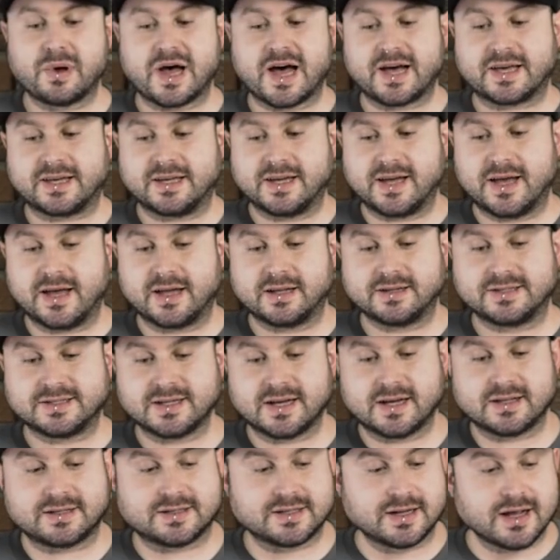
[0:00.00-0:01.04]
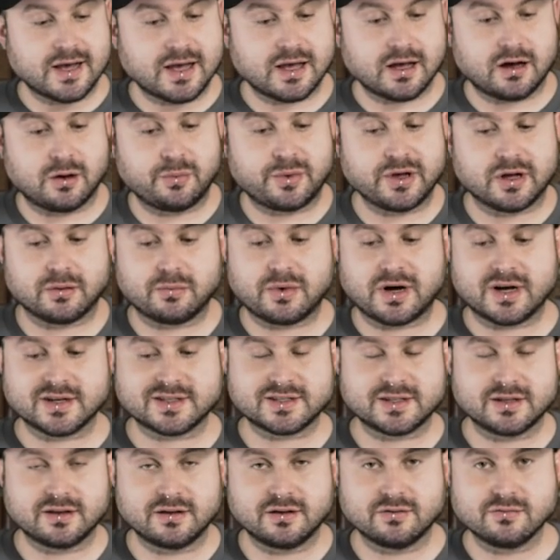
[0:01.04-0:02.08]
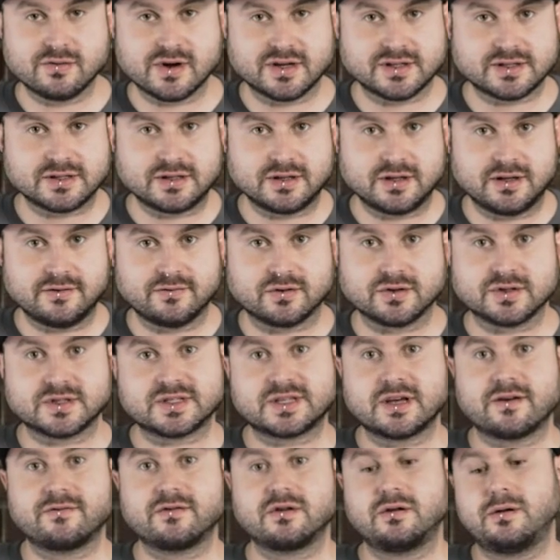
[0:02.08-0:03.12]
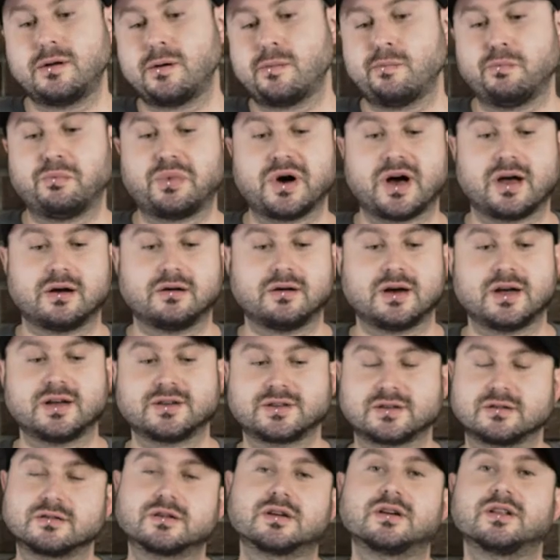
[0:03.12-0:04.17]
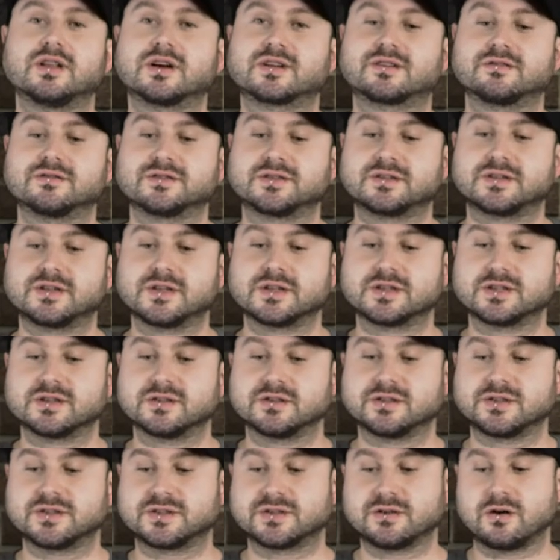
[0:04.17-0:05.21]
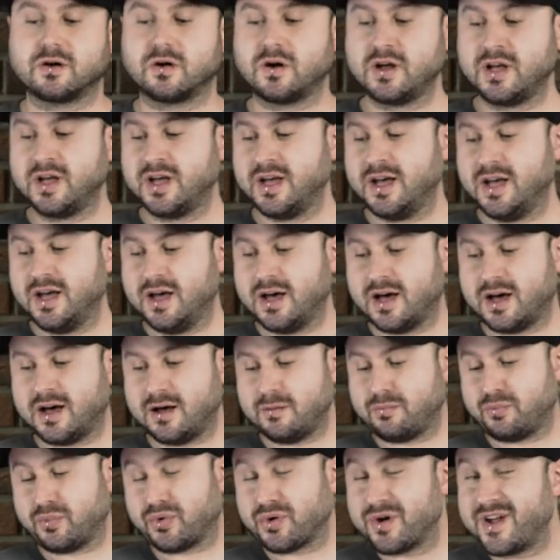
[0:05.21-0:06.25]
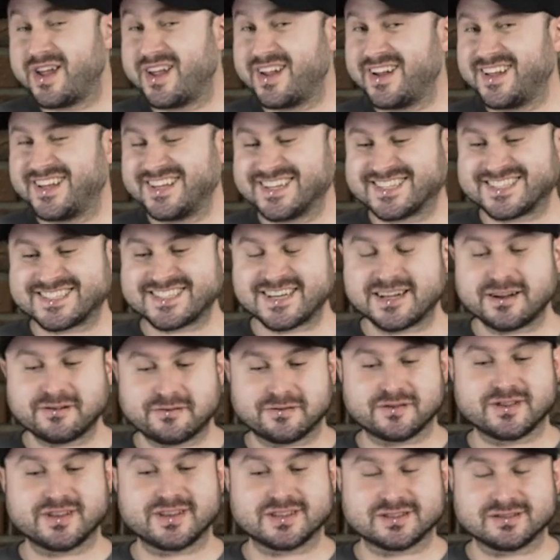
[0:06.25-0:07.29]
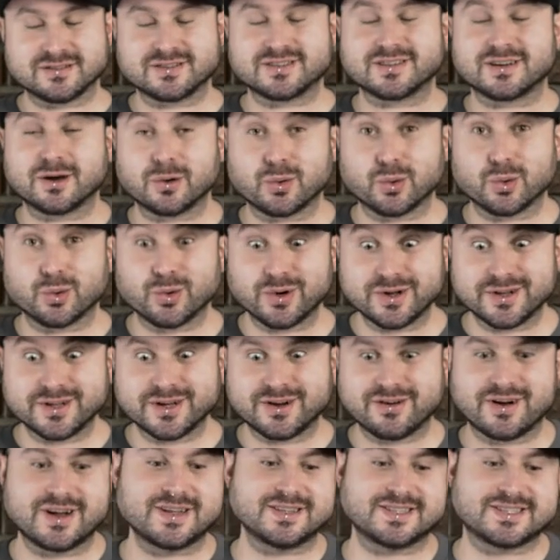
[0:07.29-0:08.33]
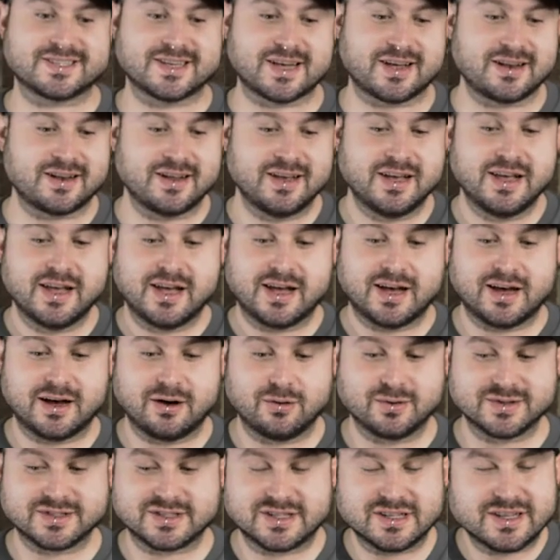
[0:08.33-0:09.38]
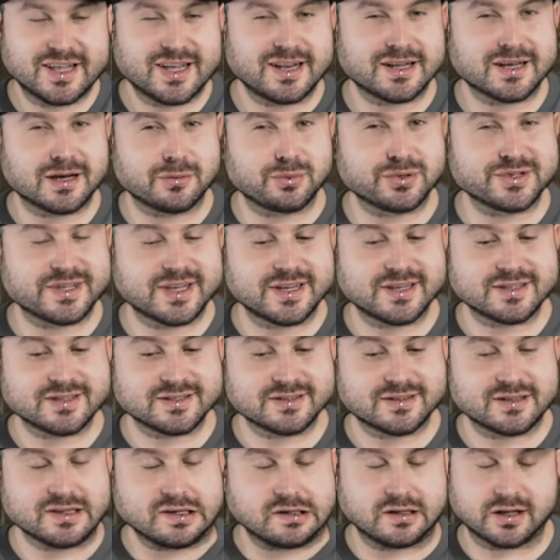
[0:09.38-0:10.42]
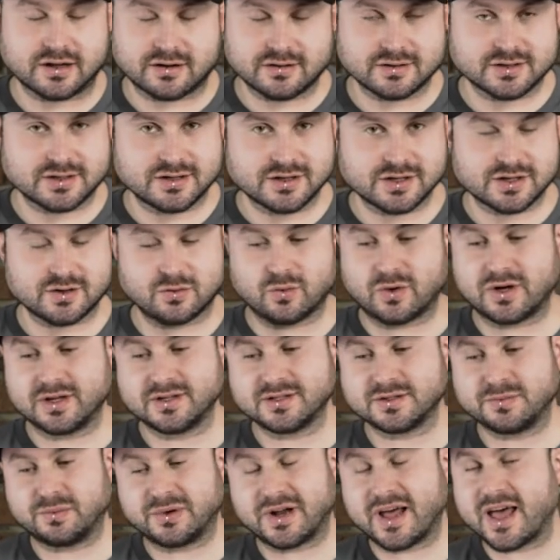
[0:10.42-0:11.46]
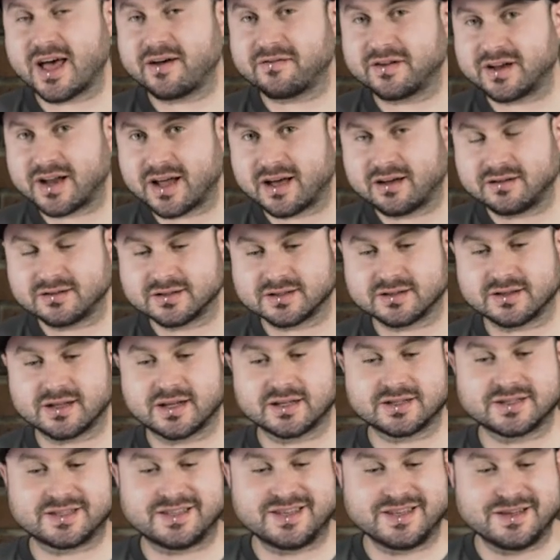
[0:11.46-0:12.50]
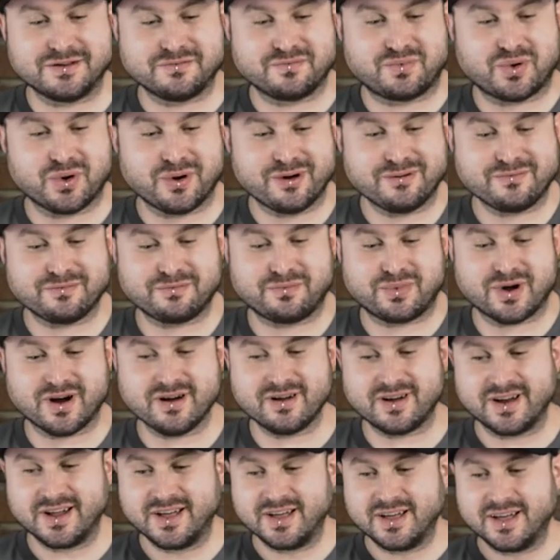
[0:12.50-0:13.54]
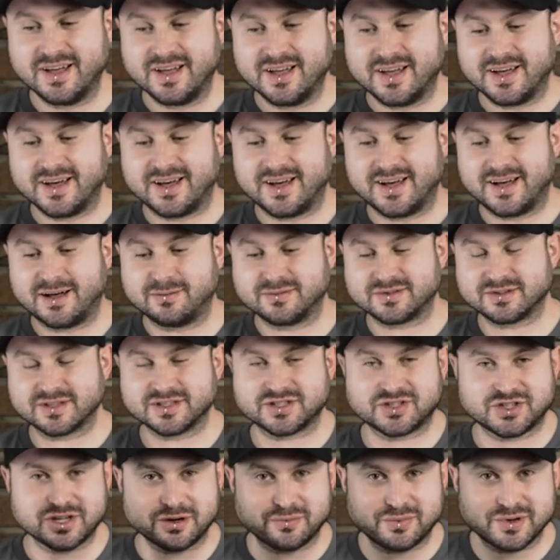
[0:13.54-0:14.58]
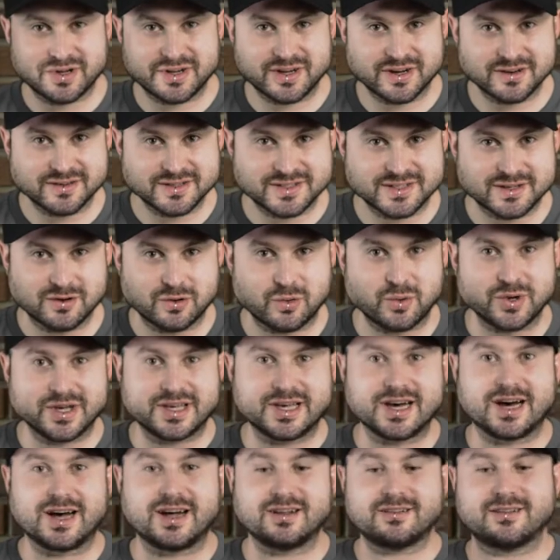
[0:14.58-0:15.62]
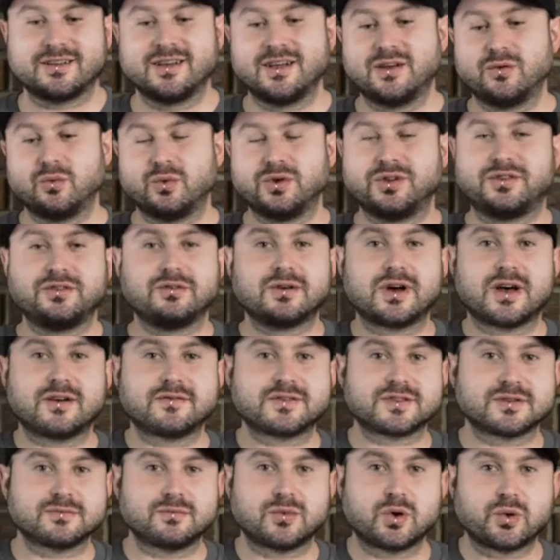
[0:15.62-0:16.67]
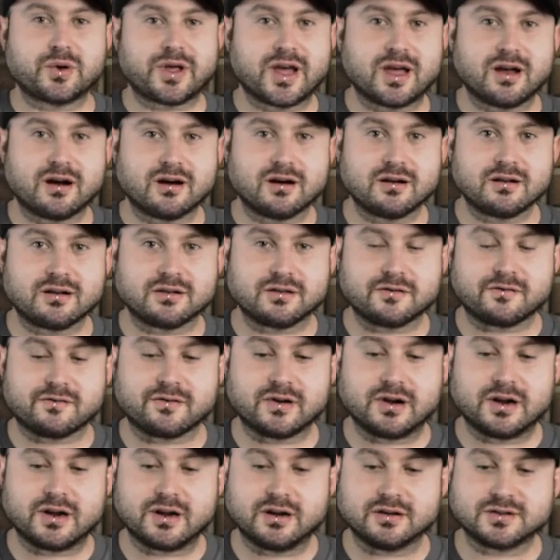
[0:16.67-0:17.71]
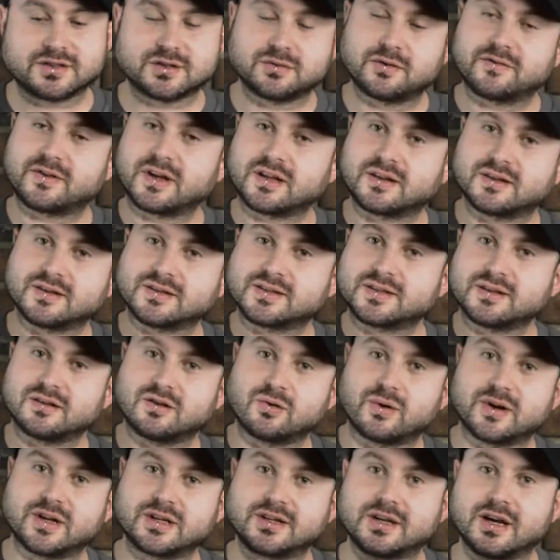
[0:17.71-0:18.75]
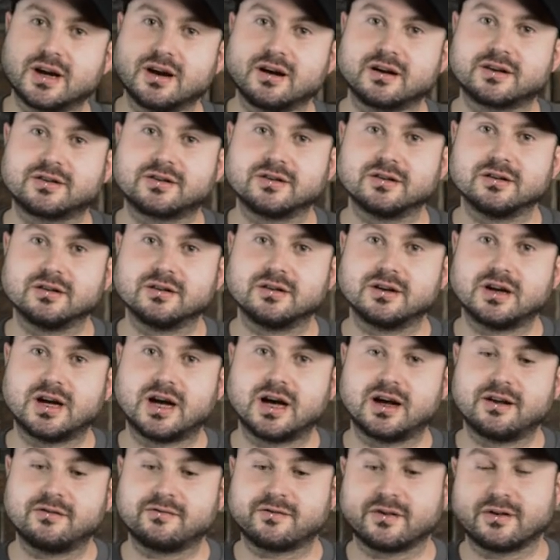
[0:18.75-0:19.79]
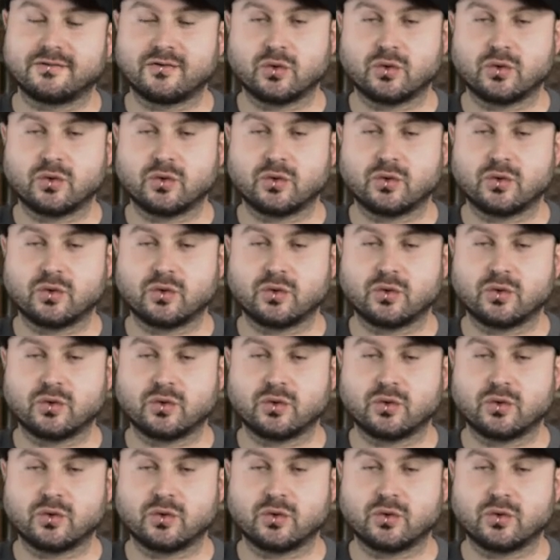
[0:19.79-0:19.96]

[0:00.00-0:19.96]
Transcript: back, and uh, today I'll be unboxing the Resident Evil seven Biohazard Collector's Edition. So, uh, pretty excited for this. Looks like a really great set. Uh, was delayed a couple days, the Collector's Edition was, but I have it now, so that's the important part. Um, so let's jump in here and see what we got. We do have some moquette art on the front here, so we've got this silhouetted character uh, in front of